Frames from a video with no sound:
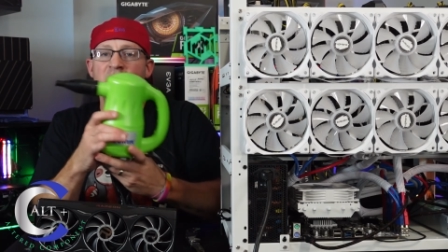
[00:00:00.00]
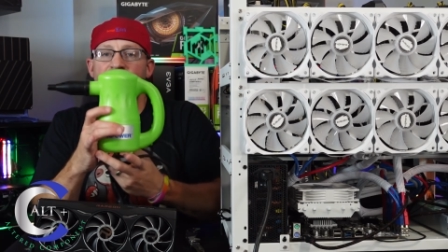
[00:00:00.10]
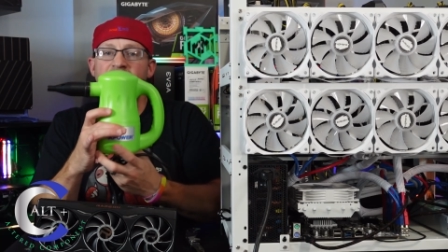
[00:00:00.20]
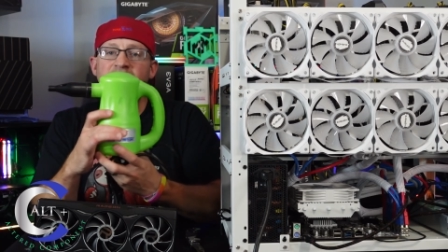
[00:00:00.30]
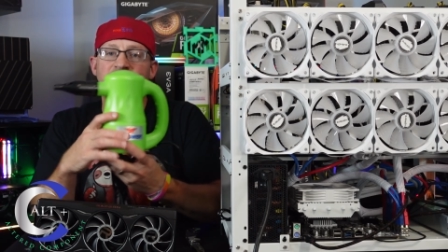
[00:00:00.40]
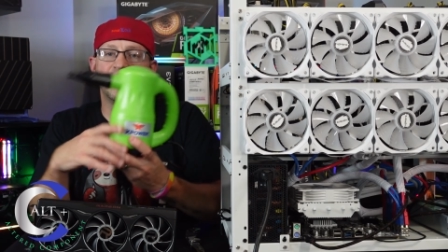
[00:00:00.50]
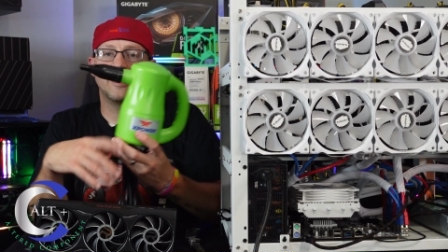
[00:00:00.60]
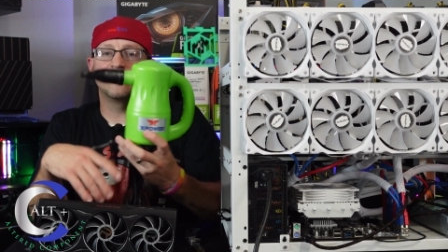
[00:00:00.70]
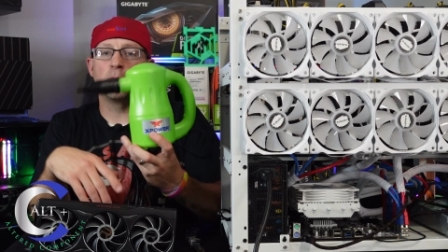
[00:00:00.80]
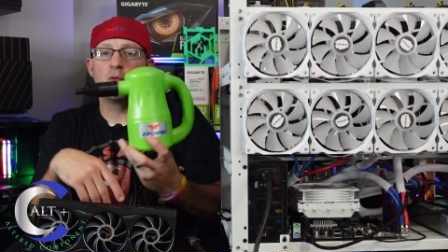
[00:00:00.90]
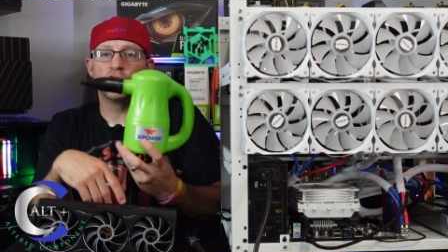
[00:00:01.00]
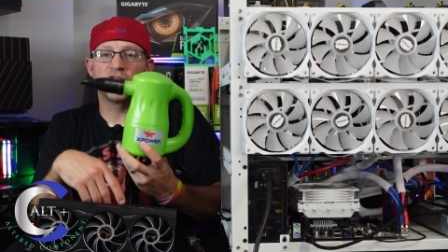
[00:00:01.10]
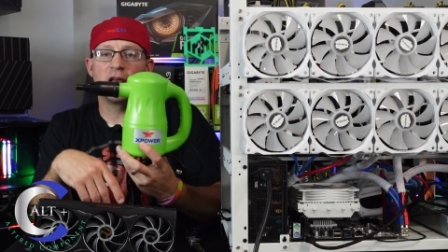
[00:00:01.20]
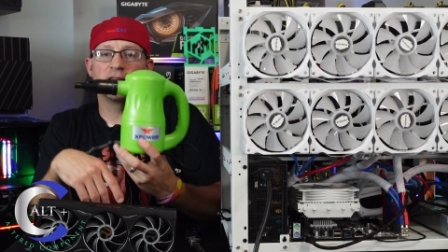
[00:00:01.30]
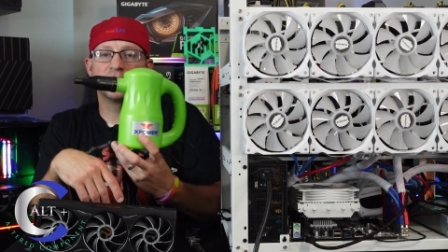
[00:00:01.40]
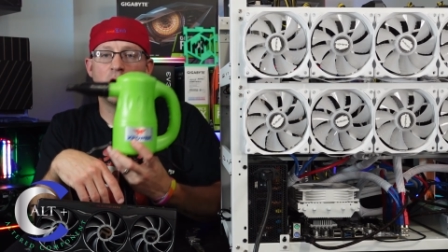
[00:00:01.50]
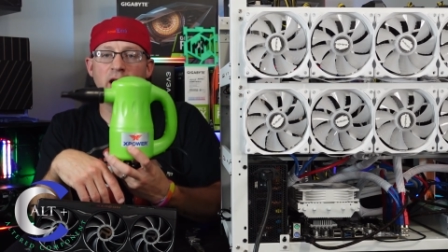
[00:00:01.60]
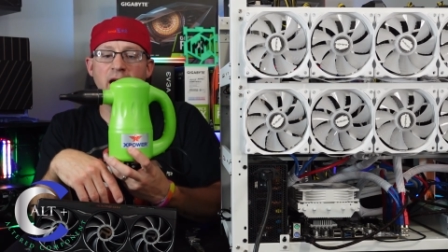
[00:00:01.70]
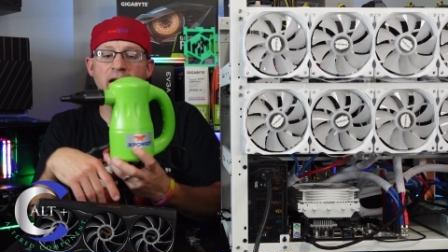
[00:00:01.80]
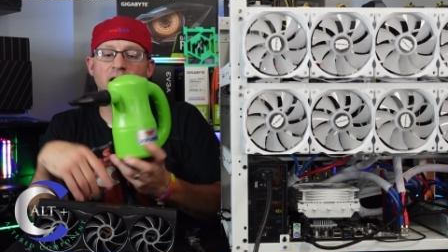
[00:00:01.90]
These things push out a ton
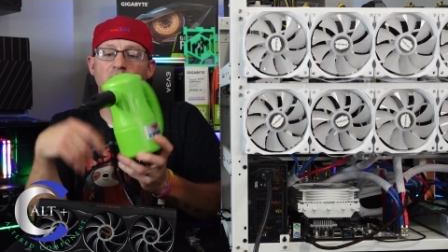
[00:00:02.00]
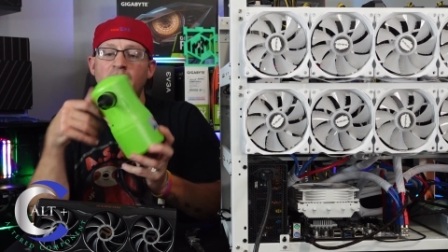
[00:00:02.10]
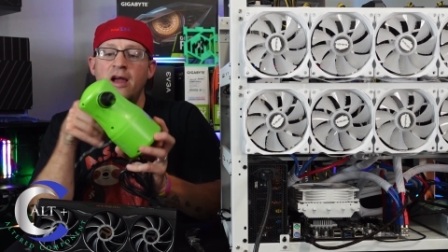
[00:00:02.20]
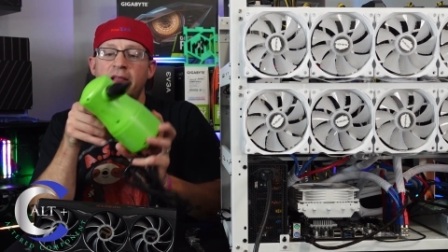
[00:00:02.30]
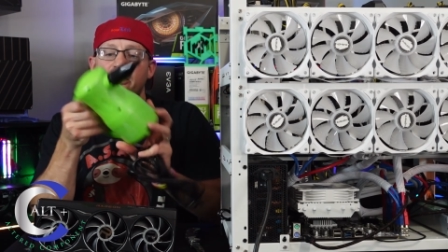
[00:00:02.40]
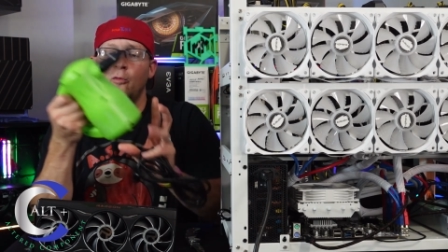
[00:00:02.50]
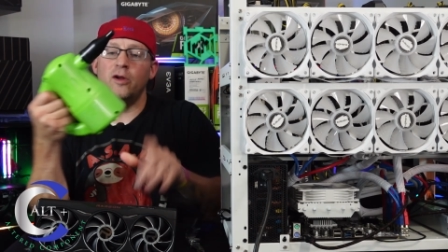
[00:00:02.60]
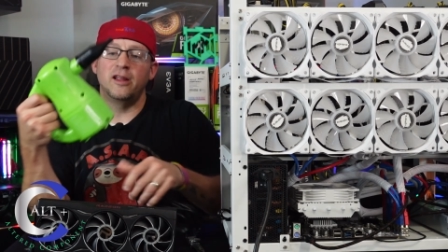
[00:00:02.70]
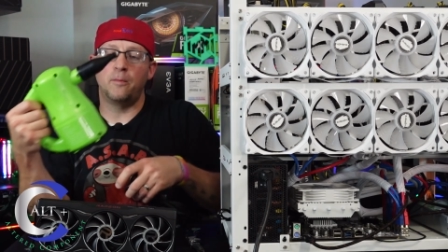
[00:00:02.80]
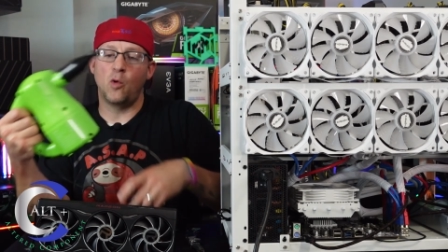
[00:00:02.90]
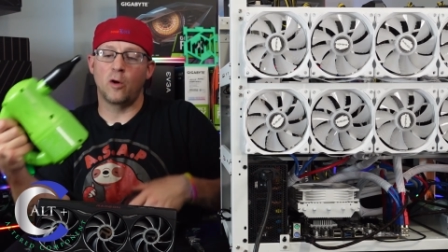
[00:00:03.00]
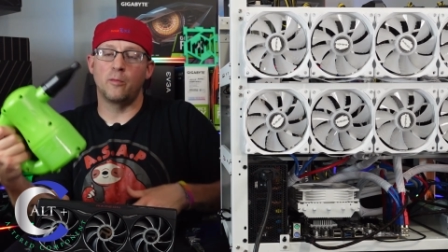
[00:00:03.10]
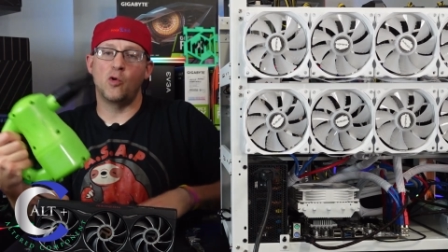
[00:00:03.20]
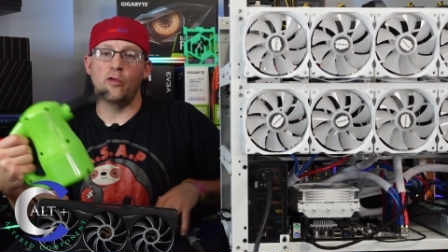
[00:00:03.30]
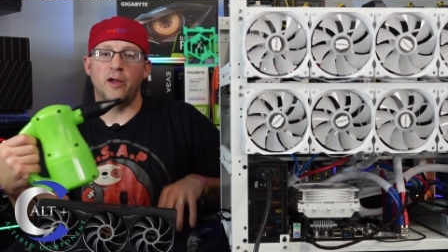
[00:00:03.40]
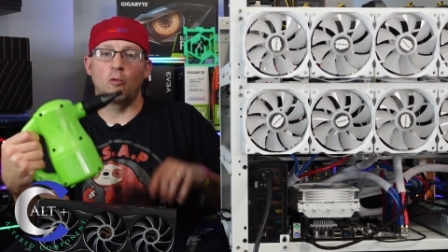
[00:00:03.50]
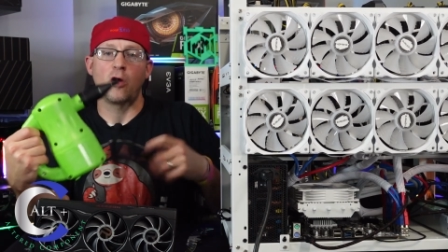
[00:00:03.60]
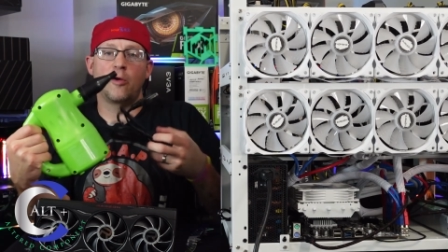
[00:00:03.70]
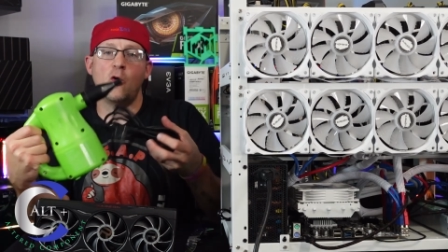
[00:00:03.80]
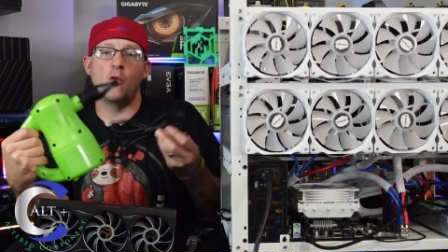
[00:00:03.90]
of air. They're really portable. They
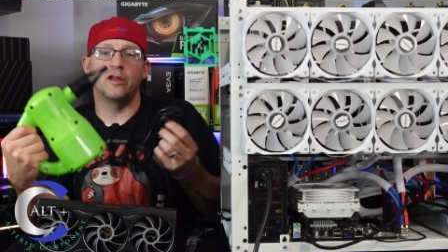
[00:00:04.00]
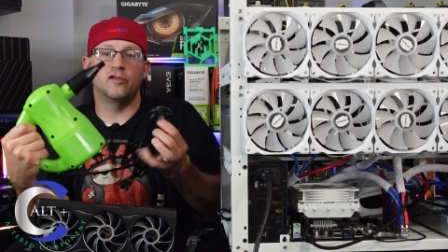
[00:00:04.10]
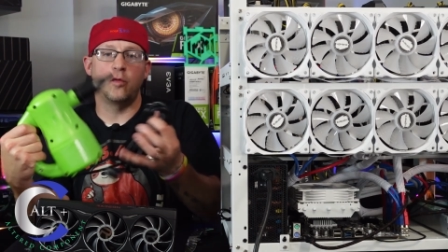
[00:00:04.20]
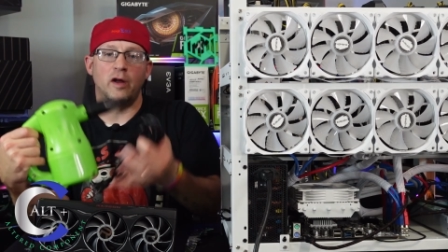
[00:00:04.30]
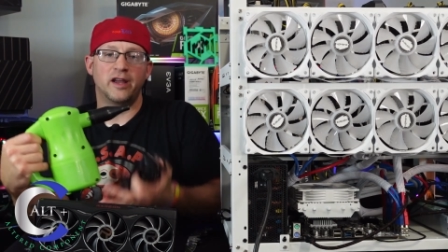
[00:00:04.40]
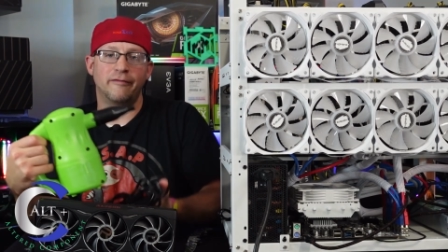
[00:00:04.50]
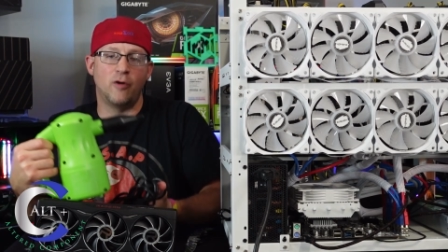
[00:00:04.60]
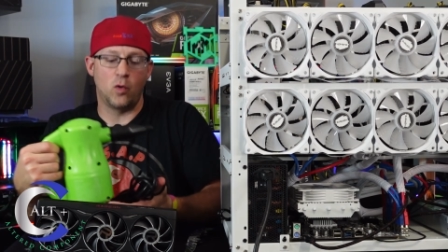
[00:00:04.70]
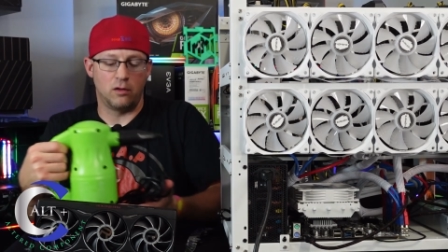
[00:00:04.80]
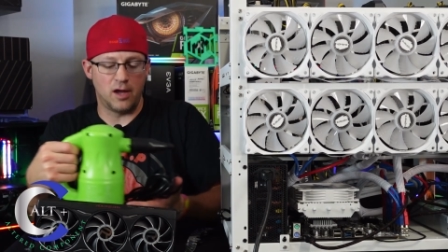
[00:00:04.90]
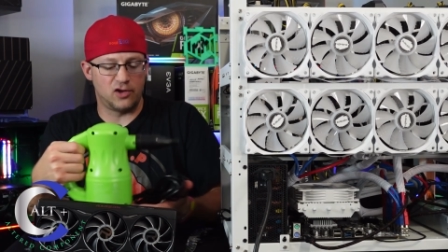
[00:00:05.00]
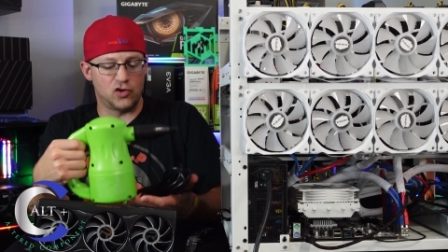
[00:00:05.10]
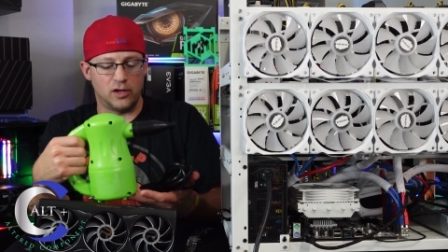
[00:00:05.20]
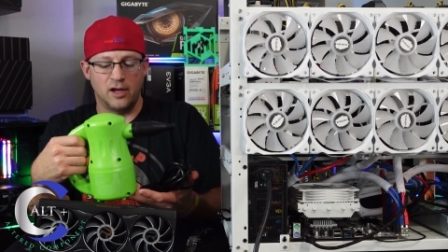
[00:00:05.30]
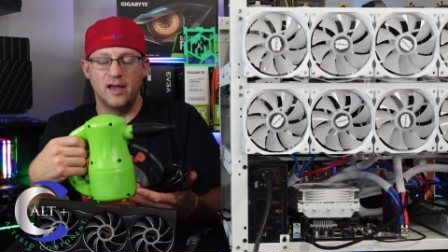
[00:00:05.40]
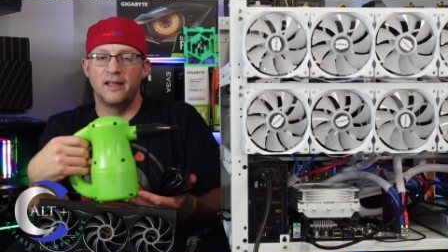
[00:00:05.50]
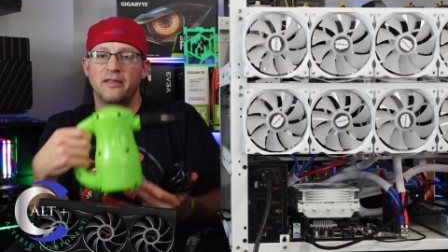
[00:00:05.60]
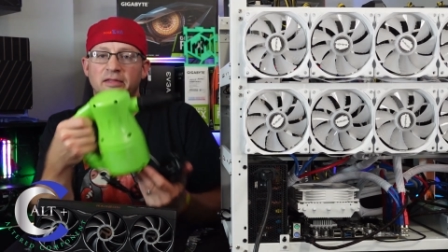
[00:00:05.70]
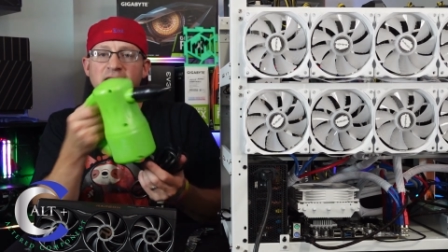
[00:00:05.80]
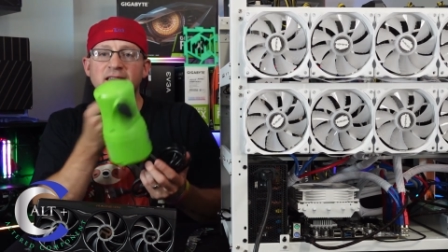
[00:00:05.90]
run on 120 volt electric.
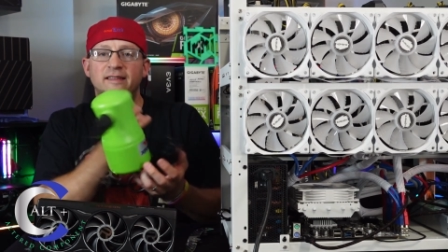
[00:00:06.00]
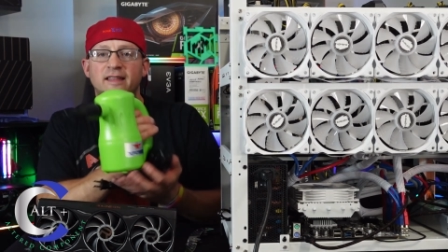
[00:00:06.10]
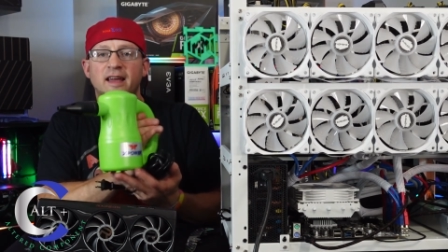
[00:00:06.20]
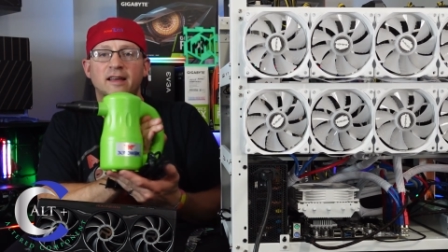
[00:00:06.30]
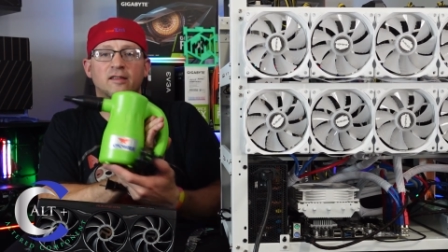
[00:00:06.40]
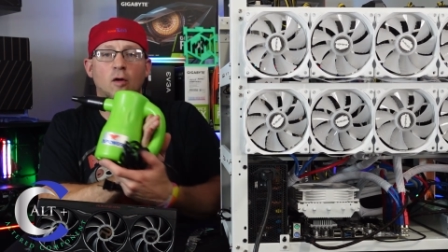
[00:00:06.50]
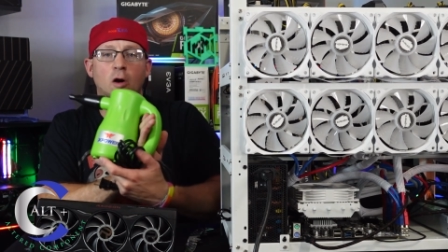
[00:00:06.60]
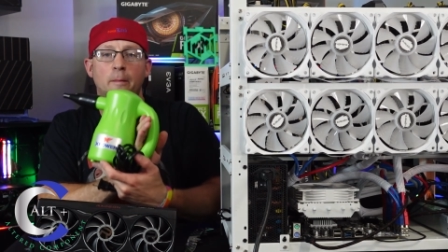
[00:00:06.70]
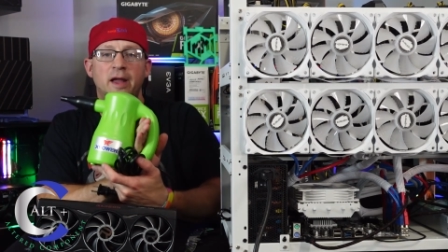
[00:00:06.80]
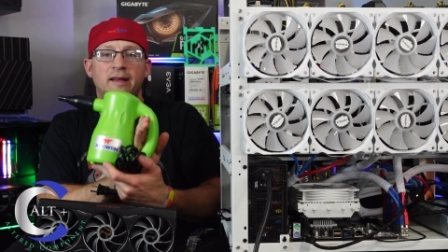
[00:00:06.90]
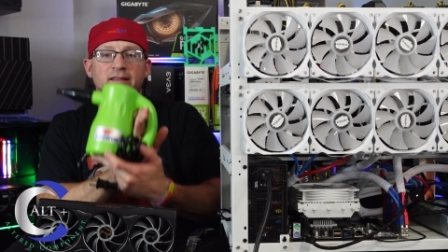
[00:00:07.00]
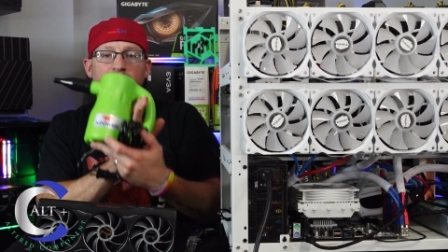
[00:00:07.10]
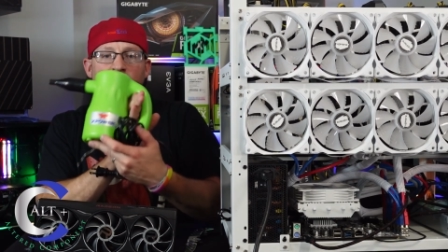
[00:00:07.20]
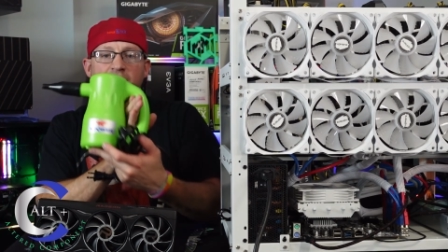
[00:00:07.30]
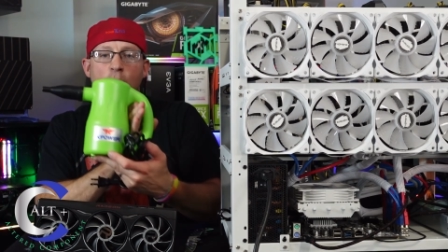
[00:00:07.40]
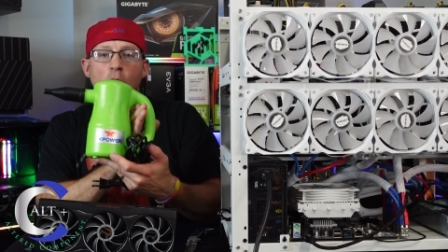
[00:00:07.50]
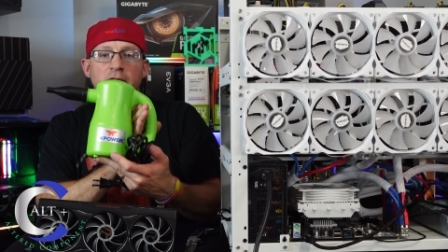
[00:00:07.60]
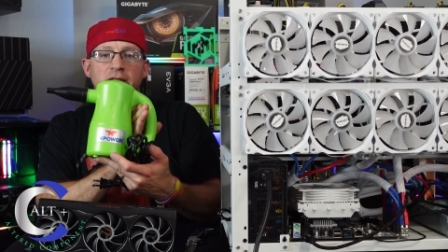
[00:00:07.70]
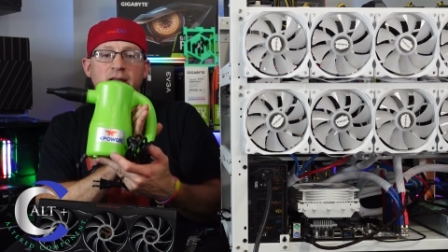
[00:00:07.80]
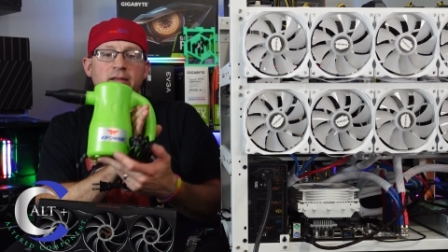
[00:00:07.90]
These things are amazing. Get one
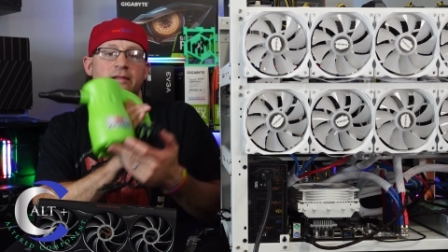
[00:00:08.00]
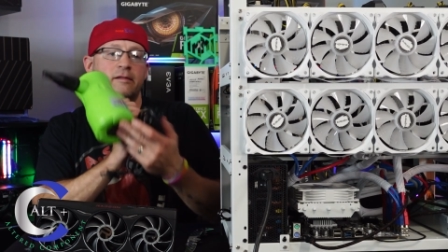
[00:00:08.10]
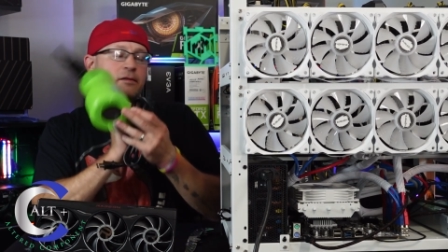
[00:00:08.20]
of these.